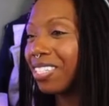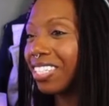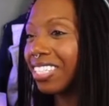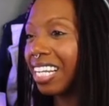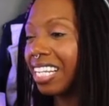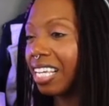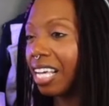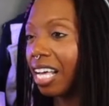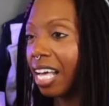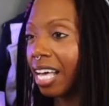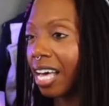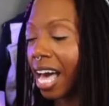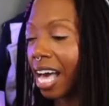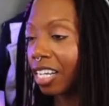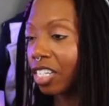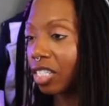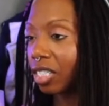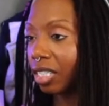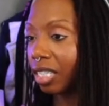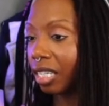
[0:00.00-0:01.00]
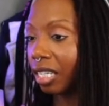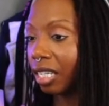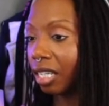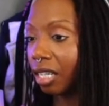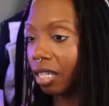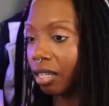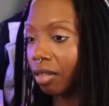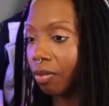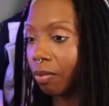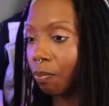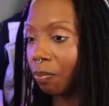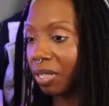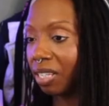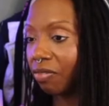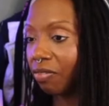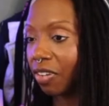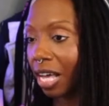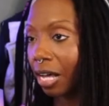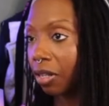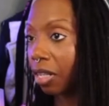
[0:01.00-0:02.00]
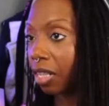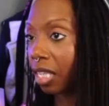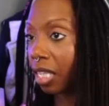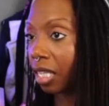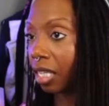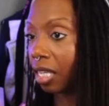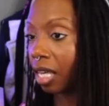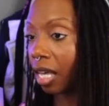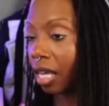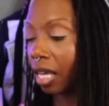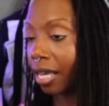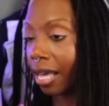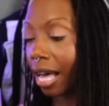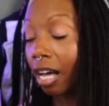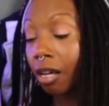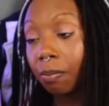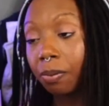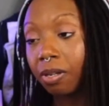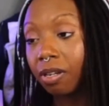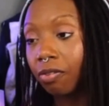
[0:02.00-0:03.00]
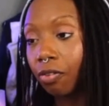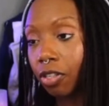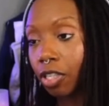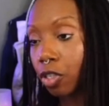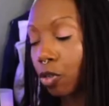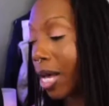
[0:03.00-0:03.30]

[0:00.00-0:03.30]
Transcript: just going to actually beef out the output for the